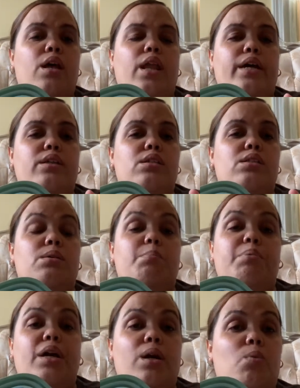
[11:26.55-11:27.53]
like this, a
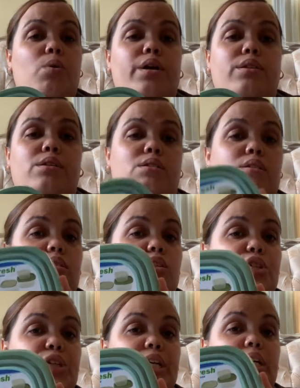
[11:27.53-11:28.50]
pink one, this is the
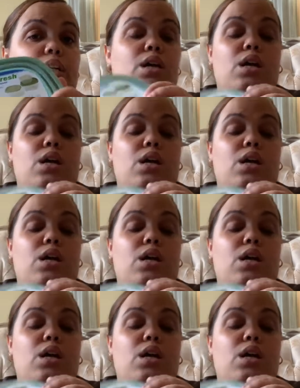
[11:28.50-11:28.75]
green.